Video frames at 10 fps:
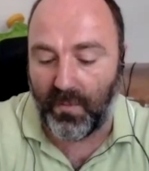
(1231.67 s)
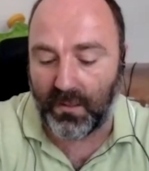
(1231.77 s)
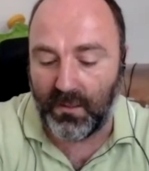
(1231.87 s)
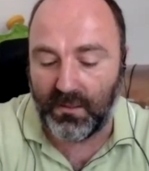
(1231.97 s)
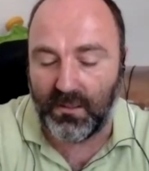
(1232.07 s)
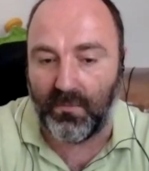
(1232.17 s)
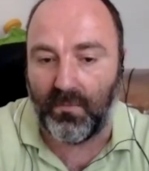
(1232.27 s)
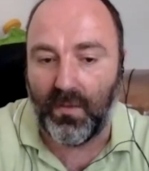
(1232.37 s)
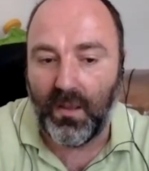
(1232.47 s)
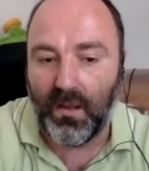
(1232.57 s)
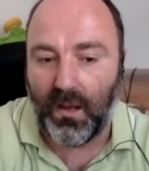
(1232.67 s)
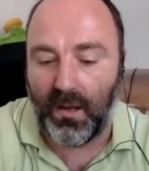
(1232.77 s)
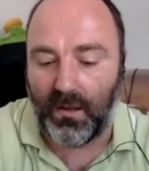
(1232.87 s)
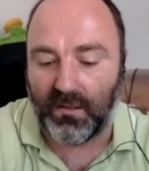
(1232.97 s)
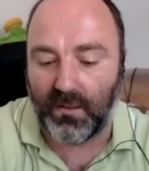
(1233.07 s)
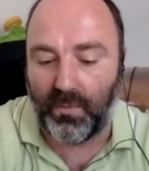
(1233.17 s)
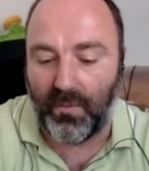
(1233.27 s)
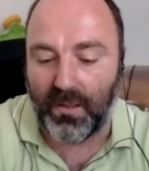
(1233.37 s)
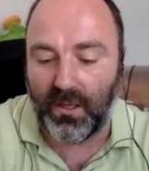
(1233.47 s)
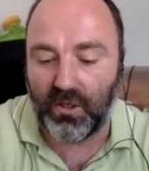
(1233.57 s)
magnesium
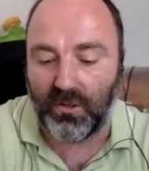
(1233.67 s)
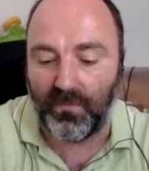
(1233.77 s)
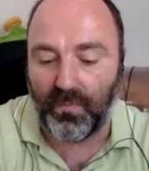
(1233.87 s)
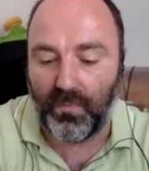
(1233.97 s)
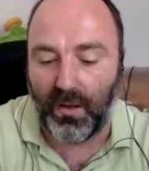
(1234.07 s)
supplementation